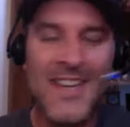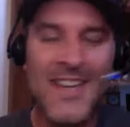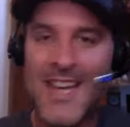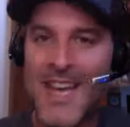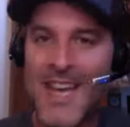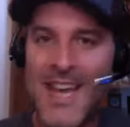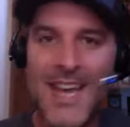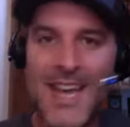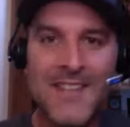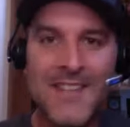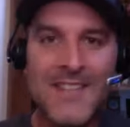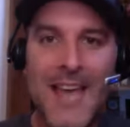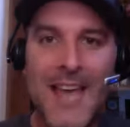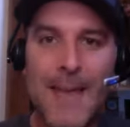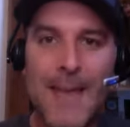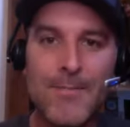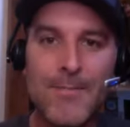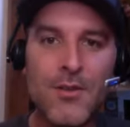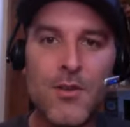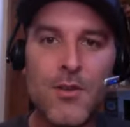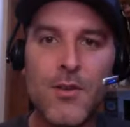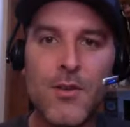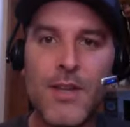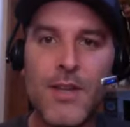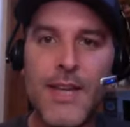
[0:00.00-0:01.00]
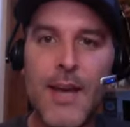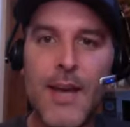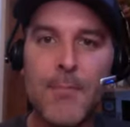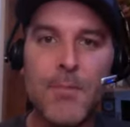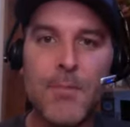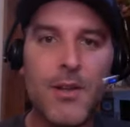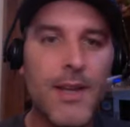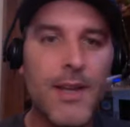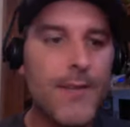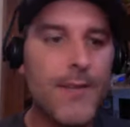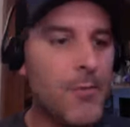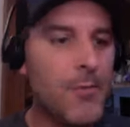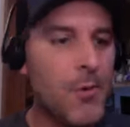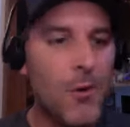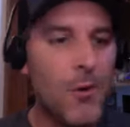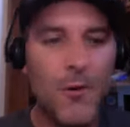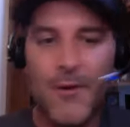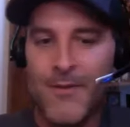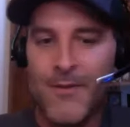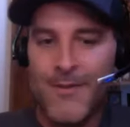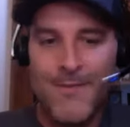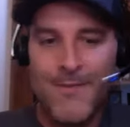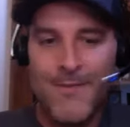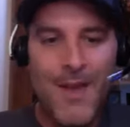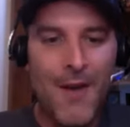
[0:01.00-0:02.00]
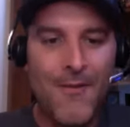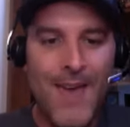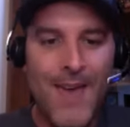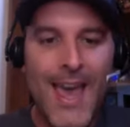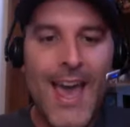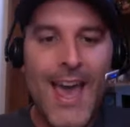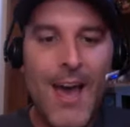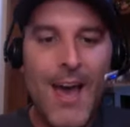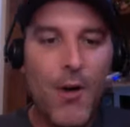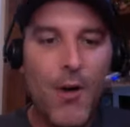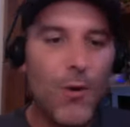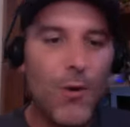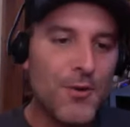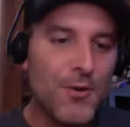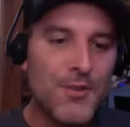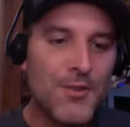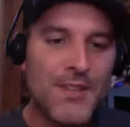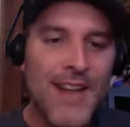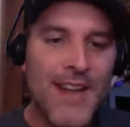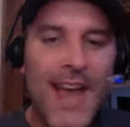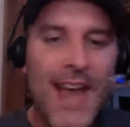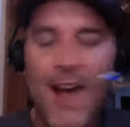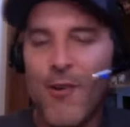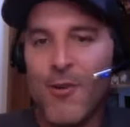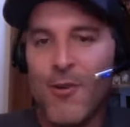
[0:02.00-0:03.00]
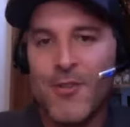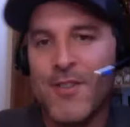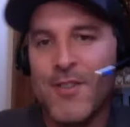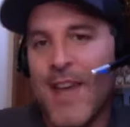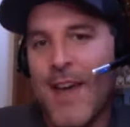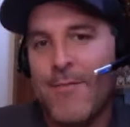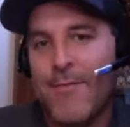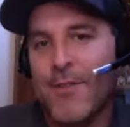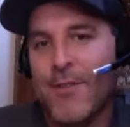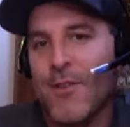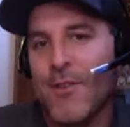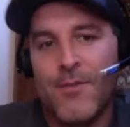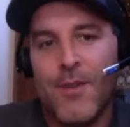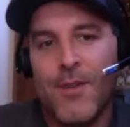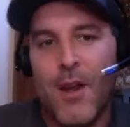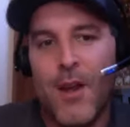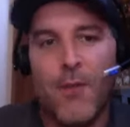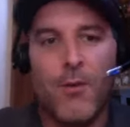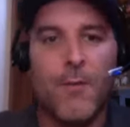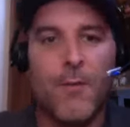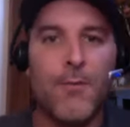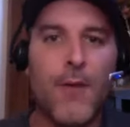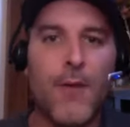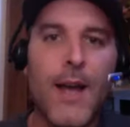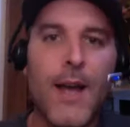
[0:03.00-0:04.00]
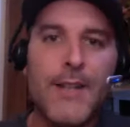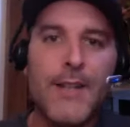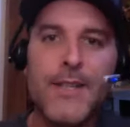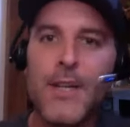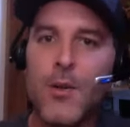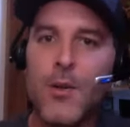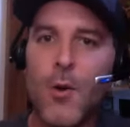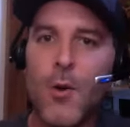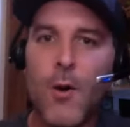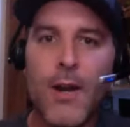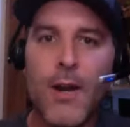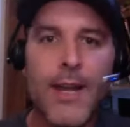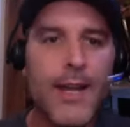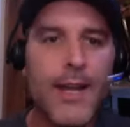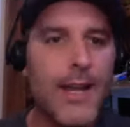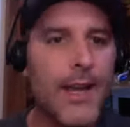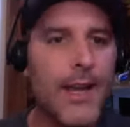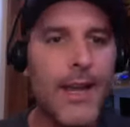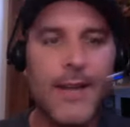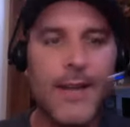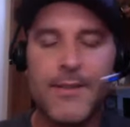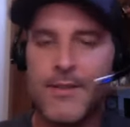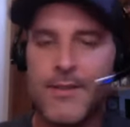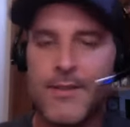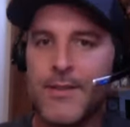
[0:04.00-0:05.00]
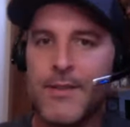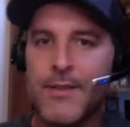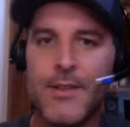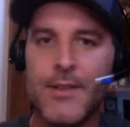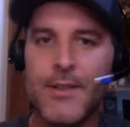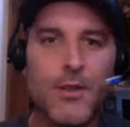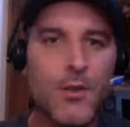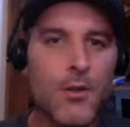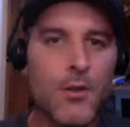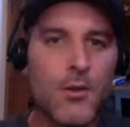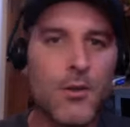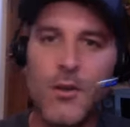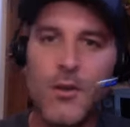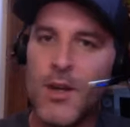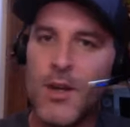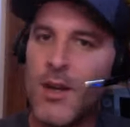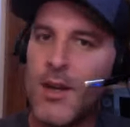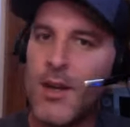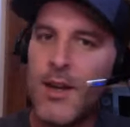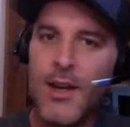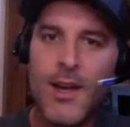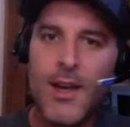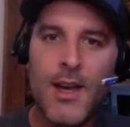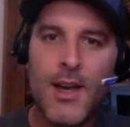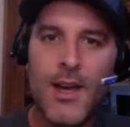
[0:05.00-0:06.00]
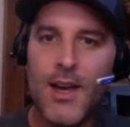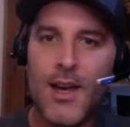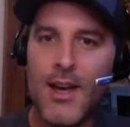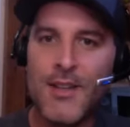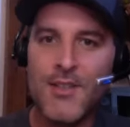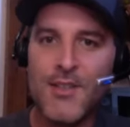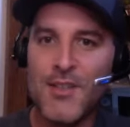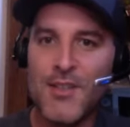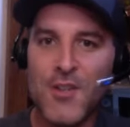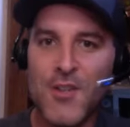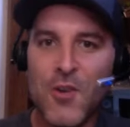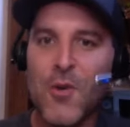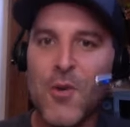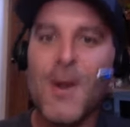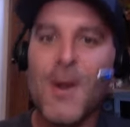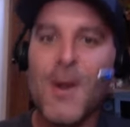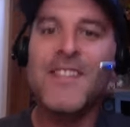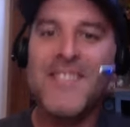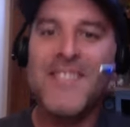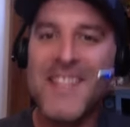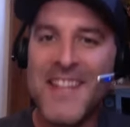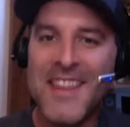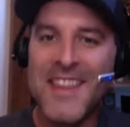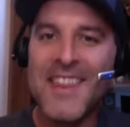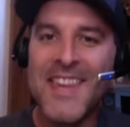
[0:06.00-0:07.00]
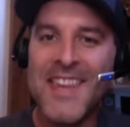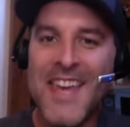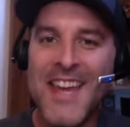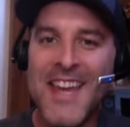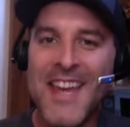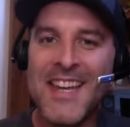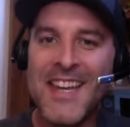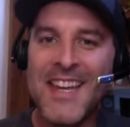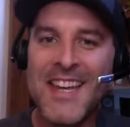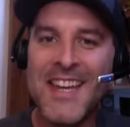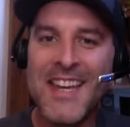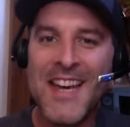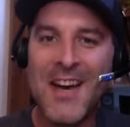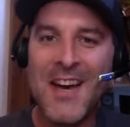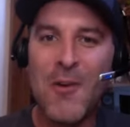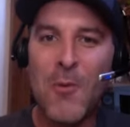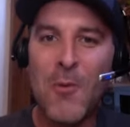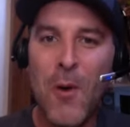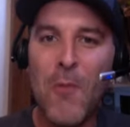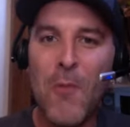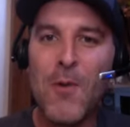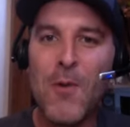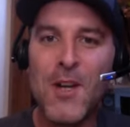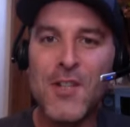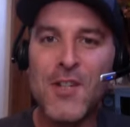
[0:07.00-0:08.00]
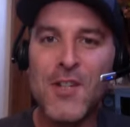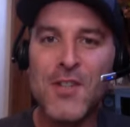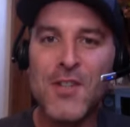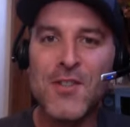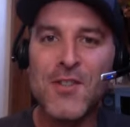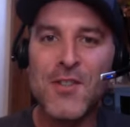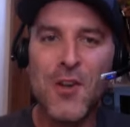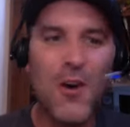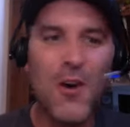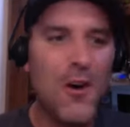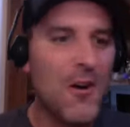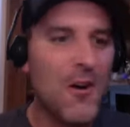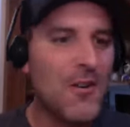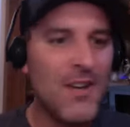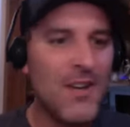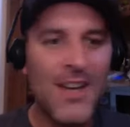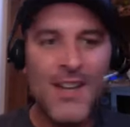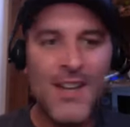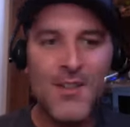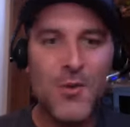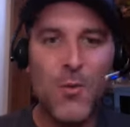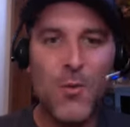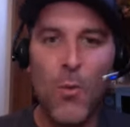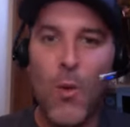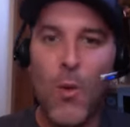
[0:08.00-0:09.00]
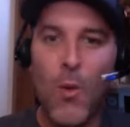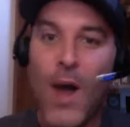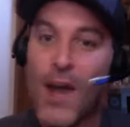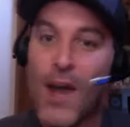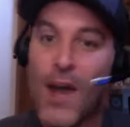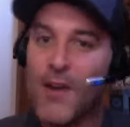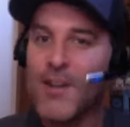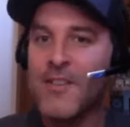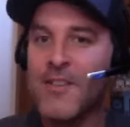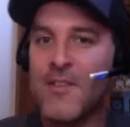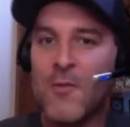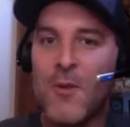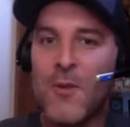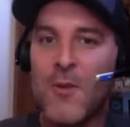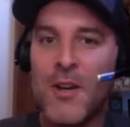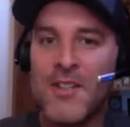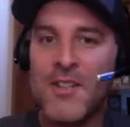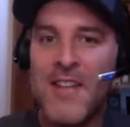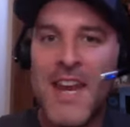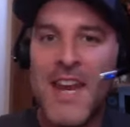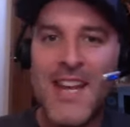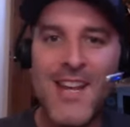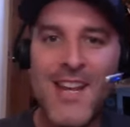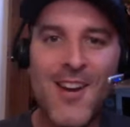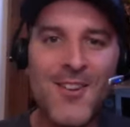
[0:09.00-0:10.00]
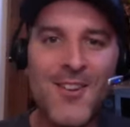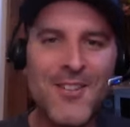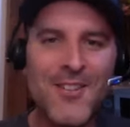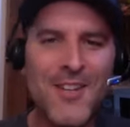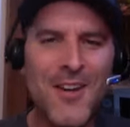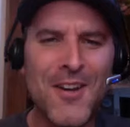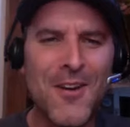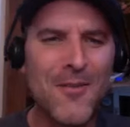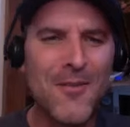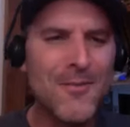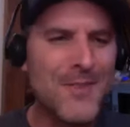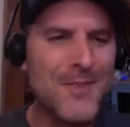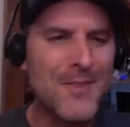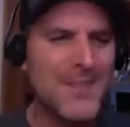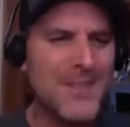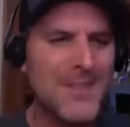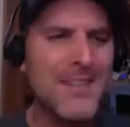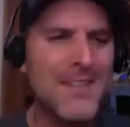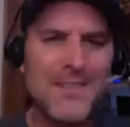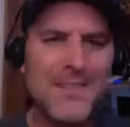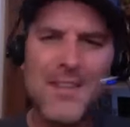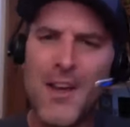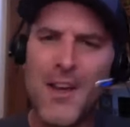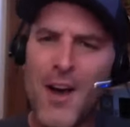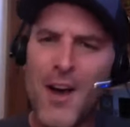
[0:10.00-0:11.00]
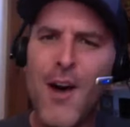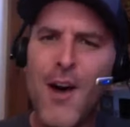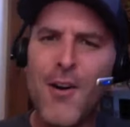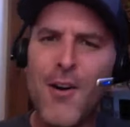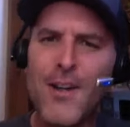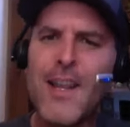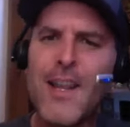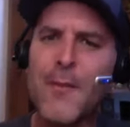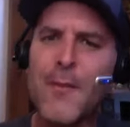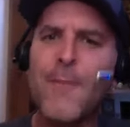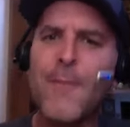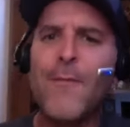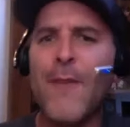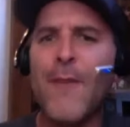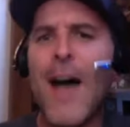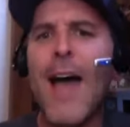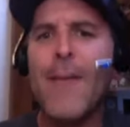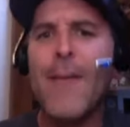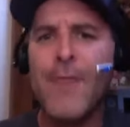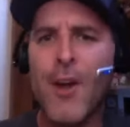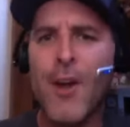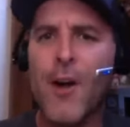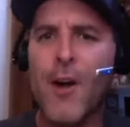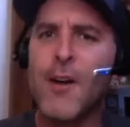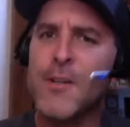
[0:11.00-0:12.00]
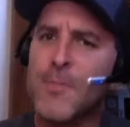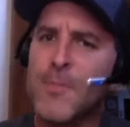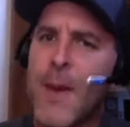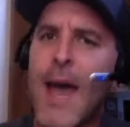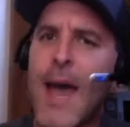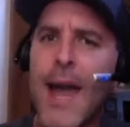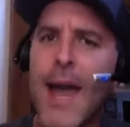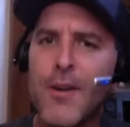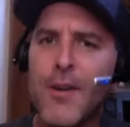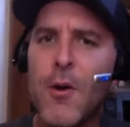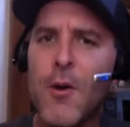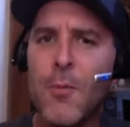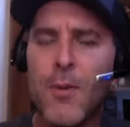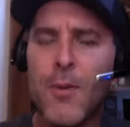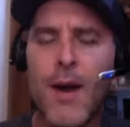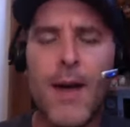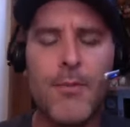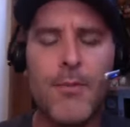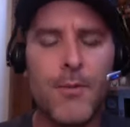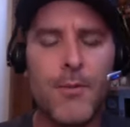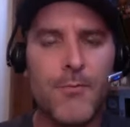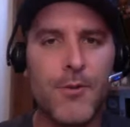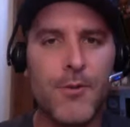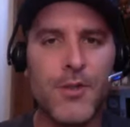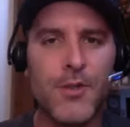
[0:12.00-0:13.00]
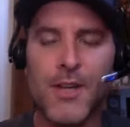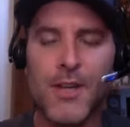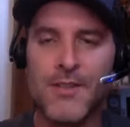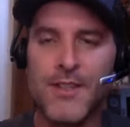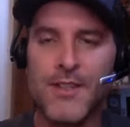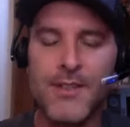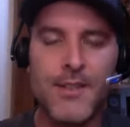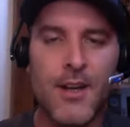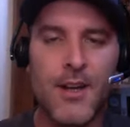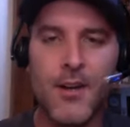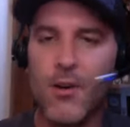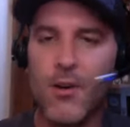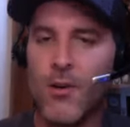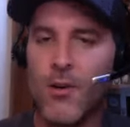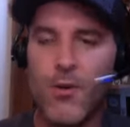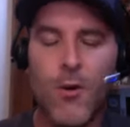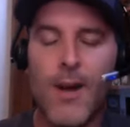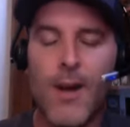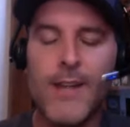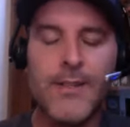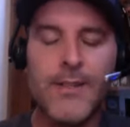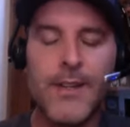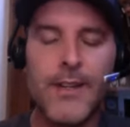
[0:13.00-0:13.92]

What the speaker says: It's absolutely unbelievable. You know, hours and hours after, you know, reflecting on it, it's still just crazy to think what we just saw. As wild as it was 8 years ago, this is, another 5 yards back. No problem for Justin Tucker. Crazy.